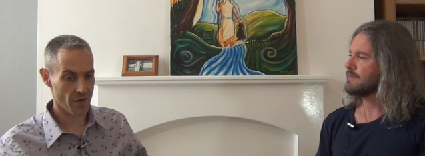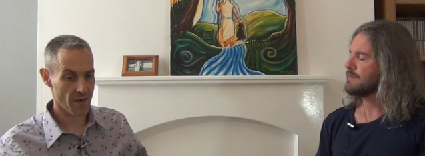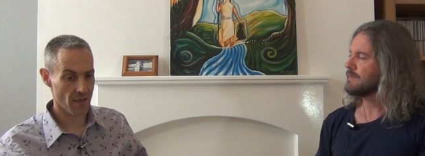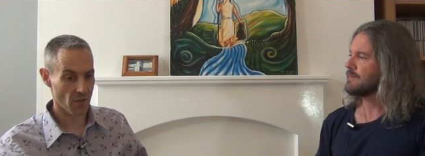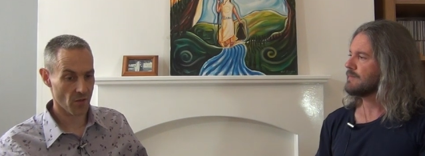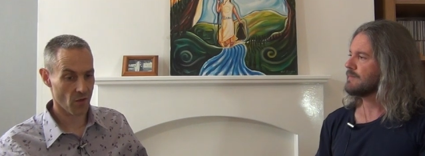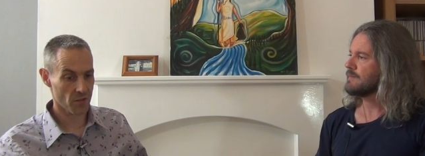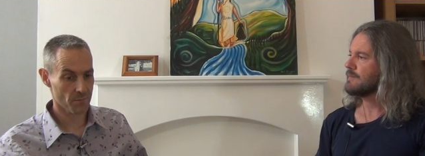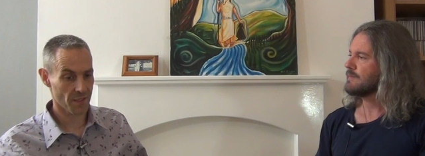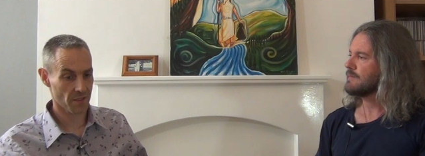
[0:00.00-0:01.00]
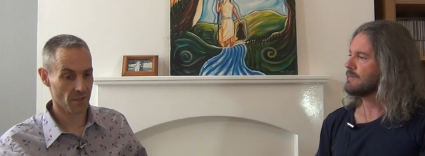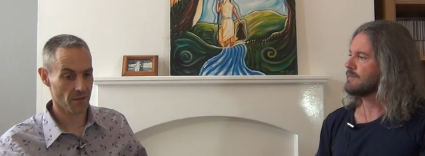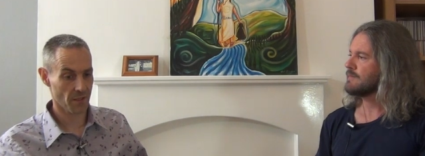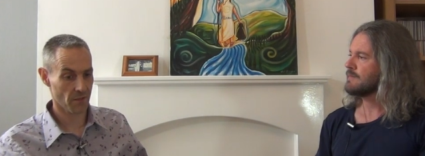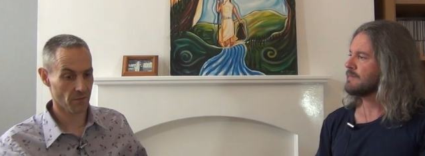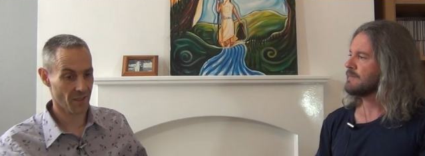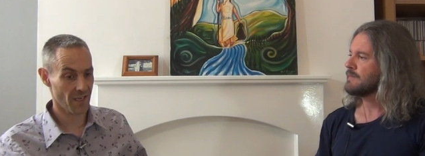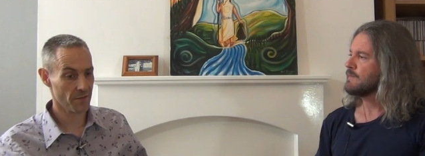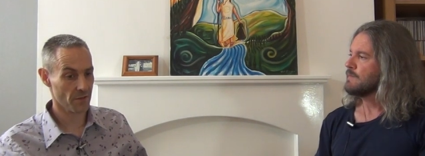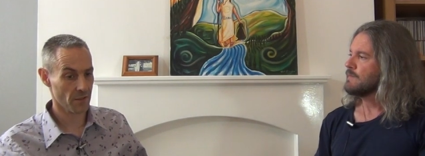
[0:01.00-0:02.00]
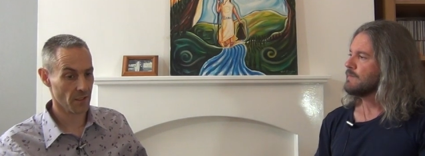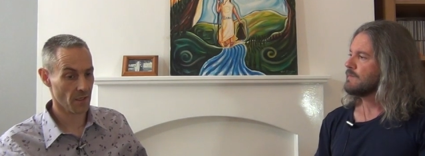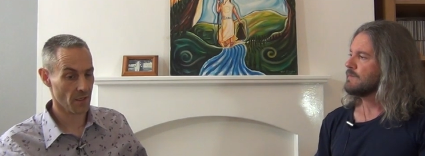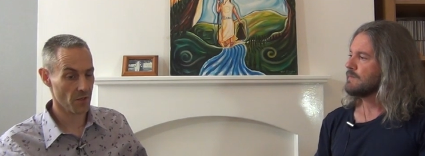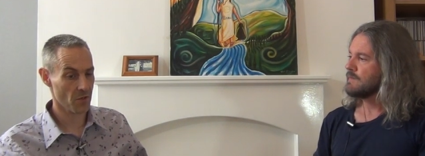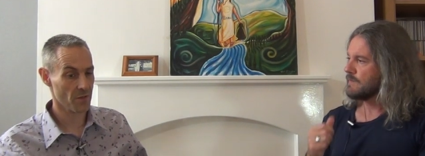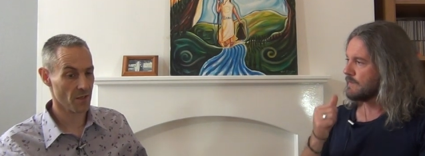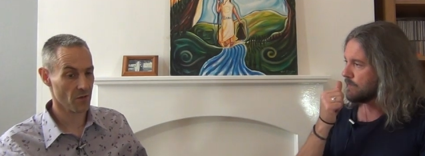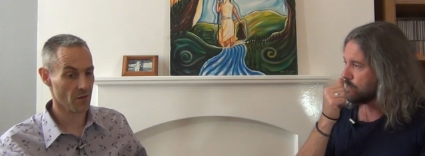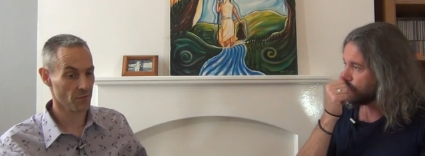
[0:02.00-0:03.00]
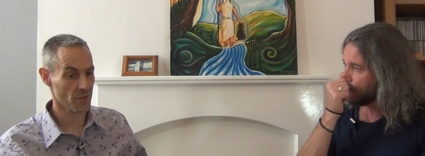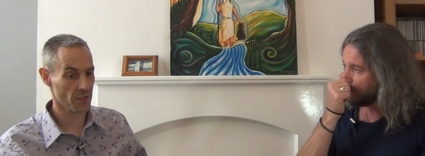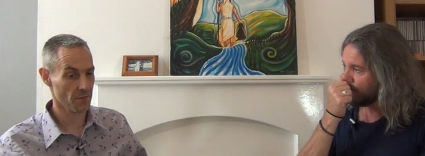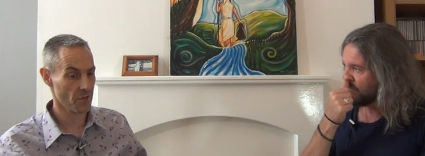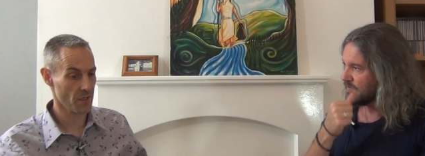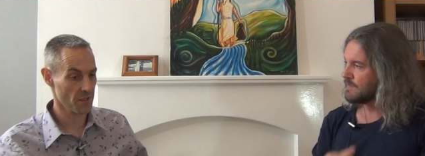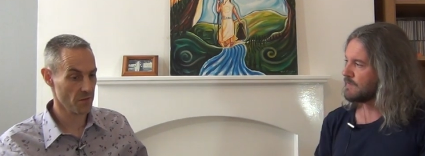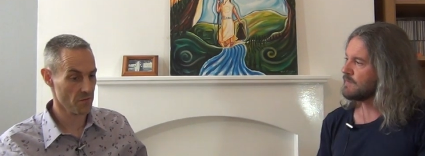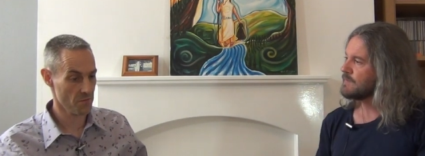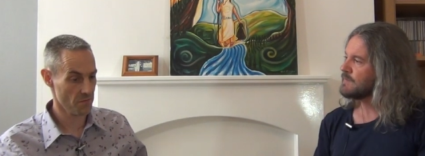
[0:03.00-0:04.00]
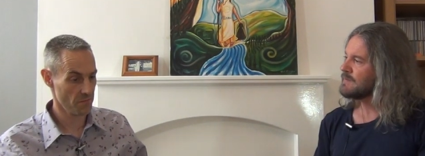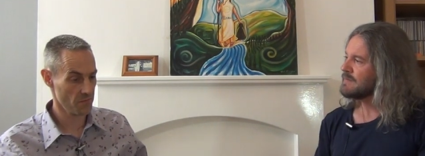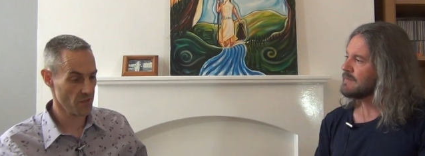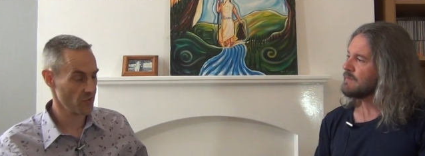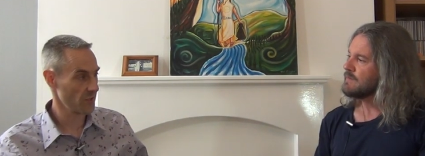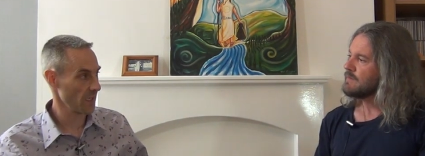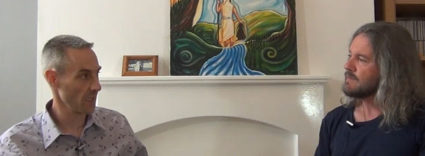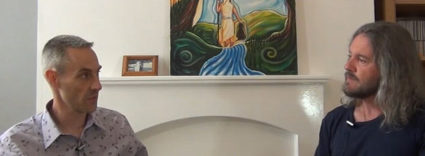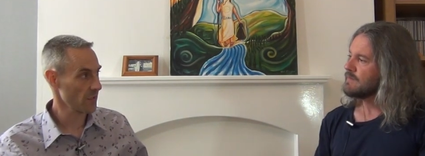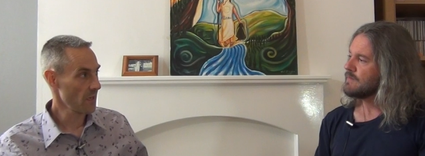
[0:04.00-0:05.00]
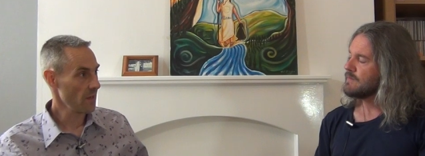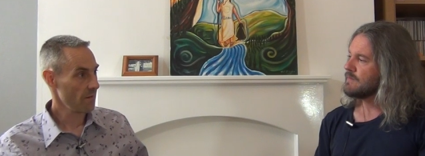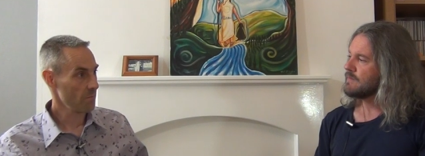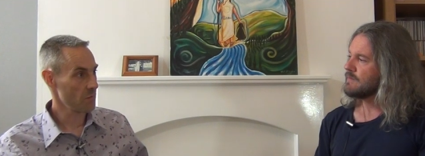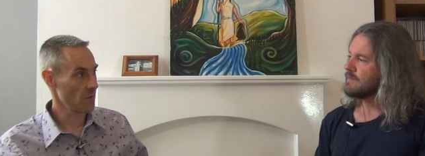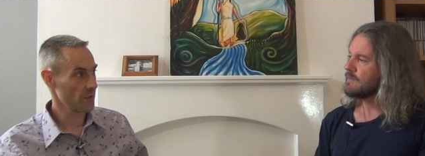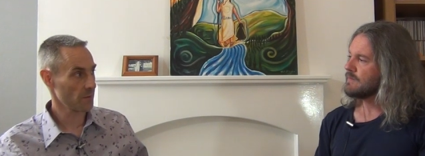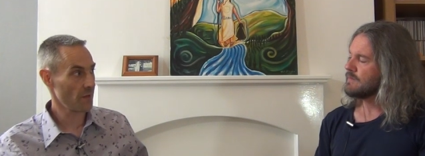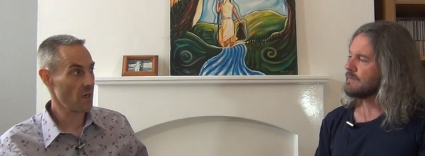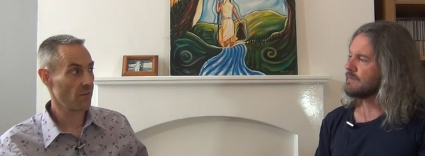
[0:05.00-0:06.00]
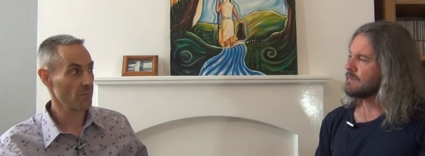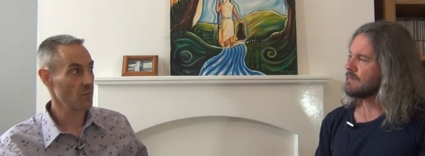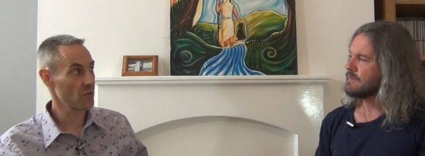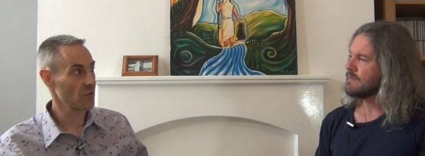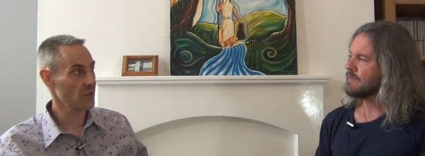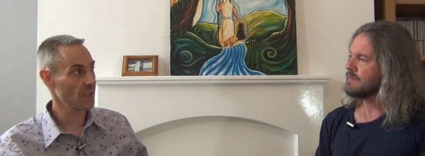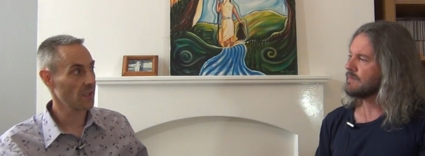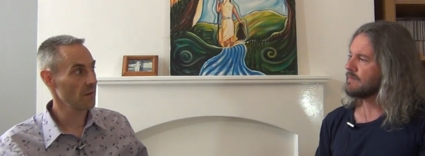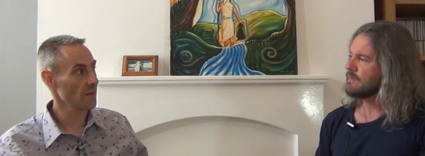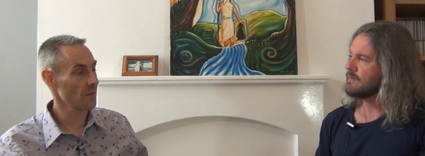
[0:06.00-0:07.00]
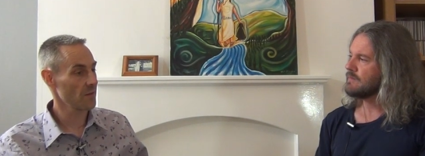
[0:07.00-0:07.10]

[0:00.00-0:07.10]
Speaker 1: I automatically think of Catholic, and I know that they're obviously very distinct. But there's a part of me which is thinking that